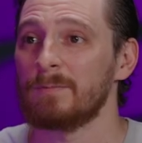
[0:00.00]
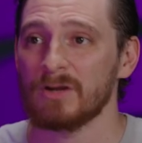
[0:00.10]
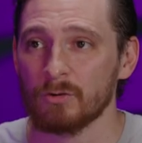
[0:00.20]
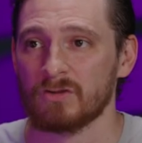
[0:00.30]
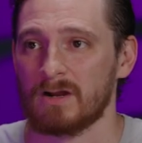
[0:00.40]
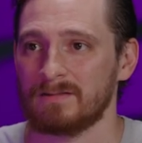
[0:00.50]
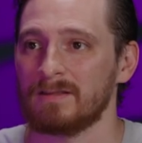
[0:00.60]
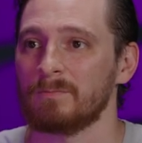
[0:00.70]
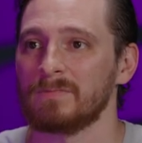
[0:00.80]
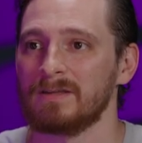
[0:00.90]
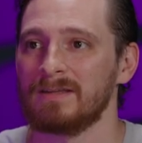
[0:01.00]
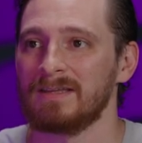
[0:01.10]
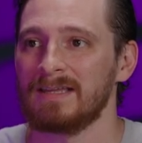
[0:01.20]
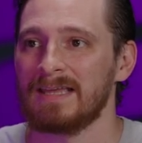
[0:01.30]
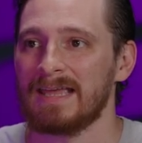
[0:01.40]
Let me go talk to them.
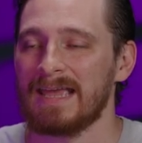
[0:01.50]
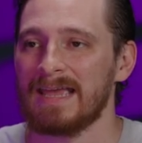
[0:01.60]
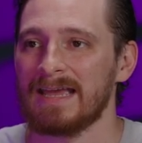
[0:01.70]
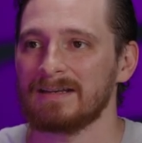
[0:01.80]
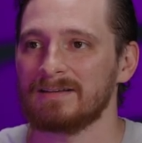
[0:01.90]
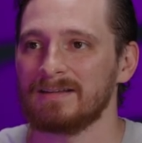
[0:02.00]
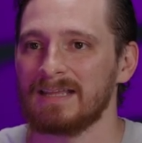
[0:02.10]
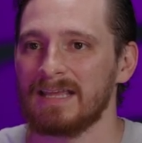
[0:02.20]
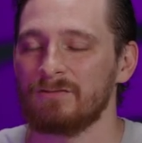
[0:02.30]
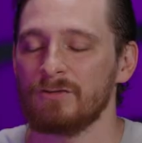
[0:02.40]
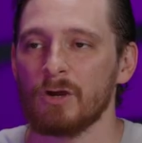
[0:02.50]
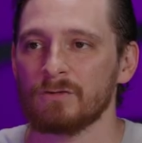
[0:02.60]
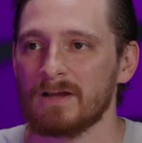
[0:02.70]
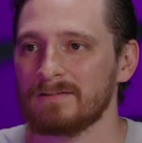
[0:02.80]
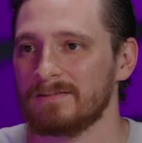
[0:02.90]
And if you go
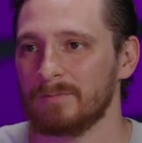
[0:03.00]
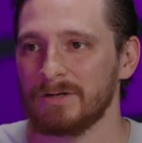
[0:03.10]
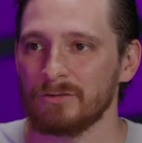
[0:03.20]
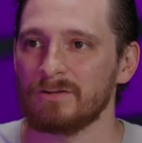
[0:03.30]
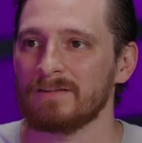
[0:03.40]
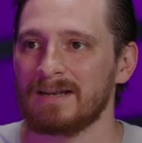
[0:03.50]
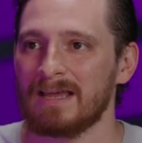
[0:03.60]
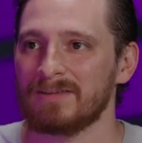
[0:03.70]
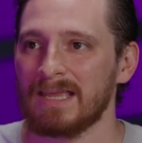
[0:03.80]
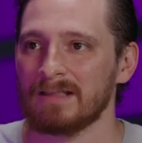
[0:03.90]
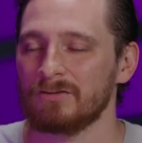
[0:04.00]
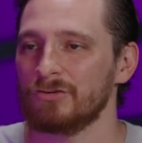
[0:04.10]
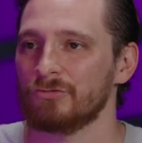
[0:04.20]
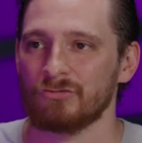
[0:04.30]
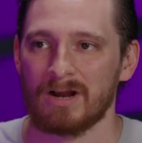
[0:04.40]
talk to somebody who doesn't have cancer
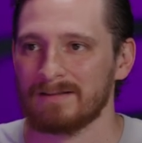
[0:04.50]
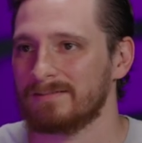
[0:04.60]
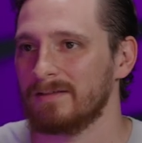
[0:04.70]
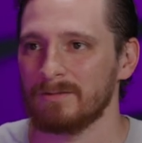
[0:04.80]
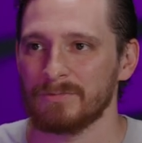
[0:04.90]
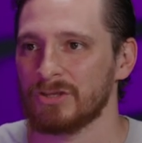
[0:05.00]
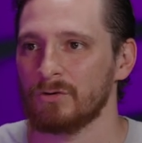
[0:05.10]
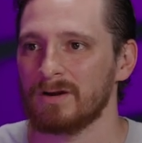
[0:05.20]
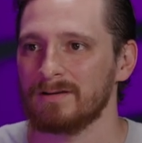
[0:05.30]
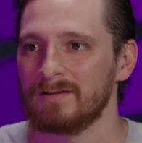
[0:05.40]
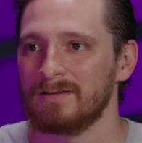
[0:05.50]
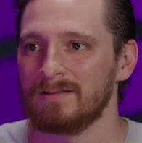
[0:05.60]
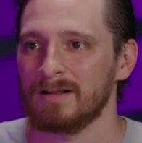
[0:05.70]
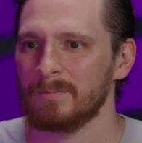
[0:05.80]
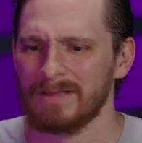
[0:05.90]
and you're trying to sell them the cure,
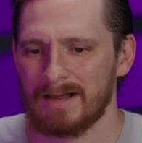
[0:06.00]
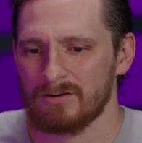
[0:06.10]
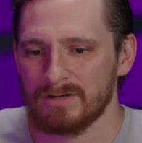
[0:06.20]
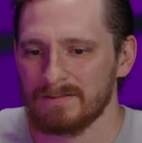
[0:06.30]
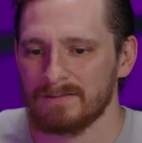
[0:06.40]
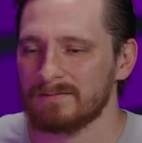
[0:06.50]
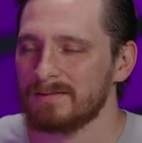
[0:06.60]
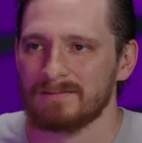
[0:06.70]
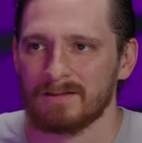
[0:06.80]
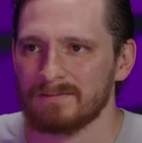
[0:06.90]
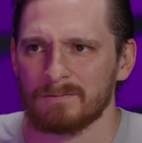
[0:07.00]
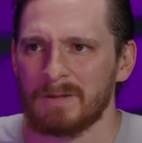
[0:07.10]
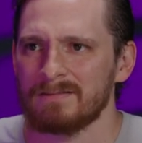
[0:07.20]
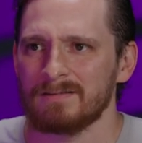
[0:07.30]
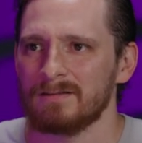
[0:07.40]
they're gonna be like, I don't need this. It sounds
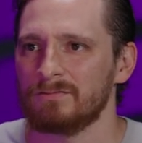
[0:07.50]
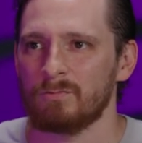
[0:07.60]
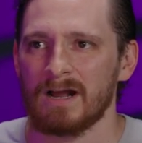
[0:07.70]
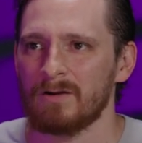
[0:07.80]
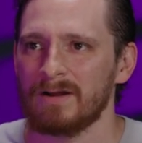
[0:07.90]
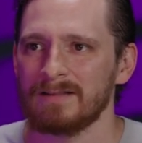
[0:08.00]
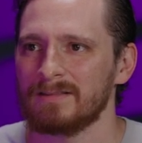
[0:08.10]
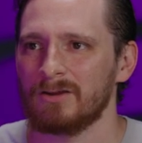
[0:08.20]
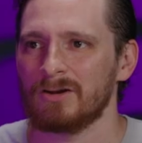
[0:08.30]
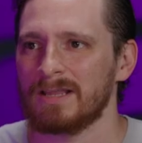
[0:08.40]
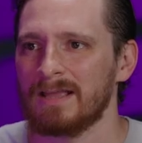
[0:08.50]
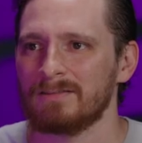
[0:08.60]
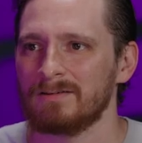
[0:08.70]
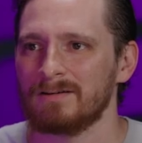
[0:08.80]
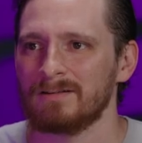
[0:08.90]
expensive. Why do I need the cure to
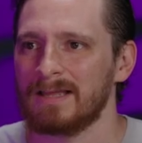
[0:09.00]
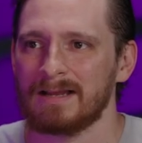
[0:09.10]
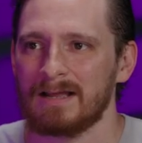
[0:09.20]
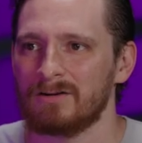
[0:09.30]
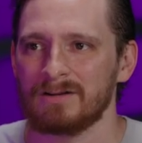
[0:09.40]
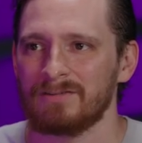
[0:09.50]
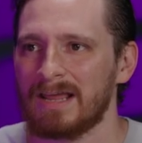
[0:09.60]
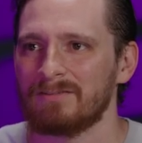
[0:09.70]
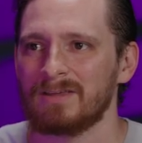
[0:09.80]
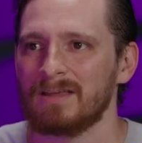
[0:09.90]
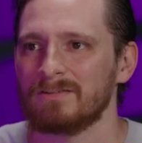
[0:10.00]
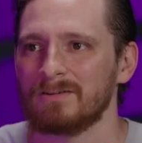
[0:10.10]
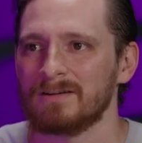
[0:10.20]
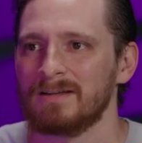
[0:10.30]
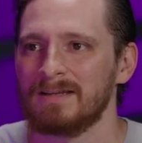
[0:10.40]
cancer? I don't even have
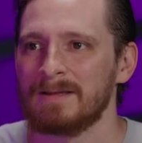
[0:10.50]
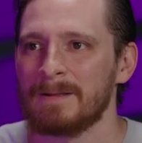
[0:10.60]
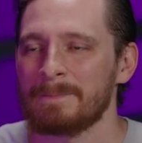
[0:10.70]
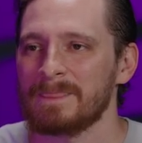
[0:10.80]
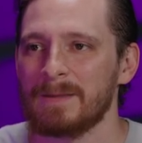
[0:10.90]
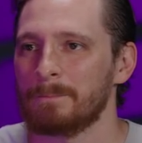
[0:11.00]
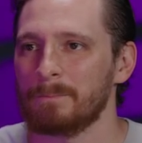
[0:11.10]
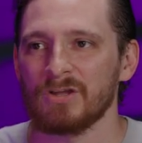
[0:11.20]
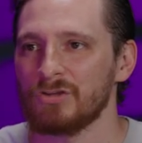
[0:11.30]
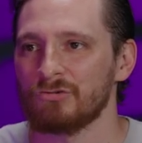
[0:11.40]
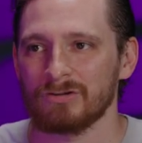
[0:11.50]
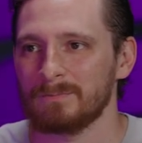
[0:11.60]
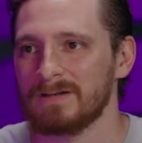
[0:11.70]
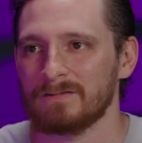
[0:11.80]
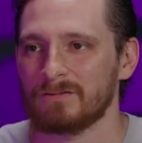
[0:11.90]
cancer. But you
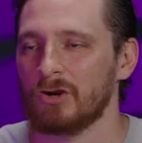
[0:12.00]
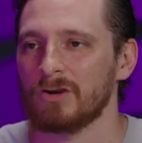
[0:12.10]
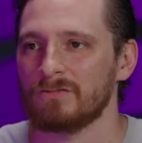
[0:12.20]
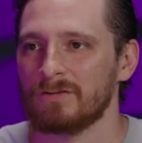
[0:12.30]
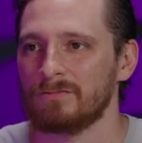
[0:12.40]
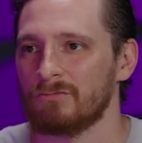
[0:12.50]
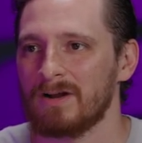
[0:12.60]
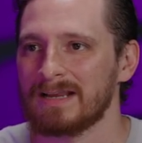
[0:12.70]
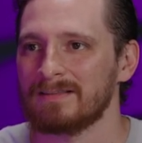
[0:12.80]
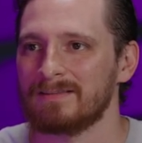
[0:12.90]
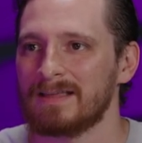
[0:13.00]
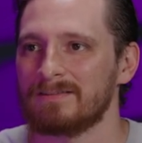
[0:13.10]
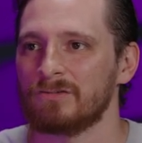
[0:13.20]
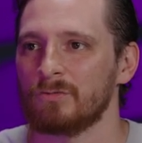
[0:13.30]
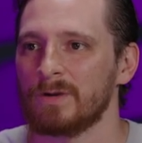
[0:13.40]
shouldn't be discouraged if you're running into that
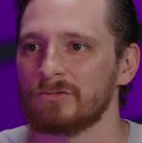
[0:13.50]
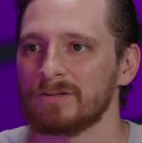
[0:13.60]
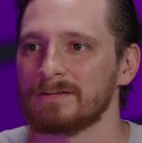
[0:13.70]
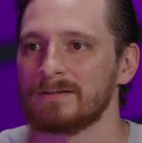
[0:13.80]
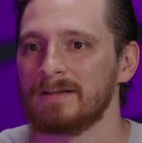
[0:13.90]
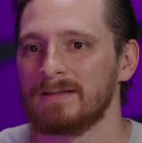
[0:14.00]
situation.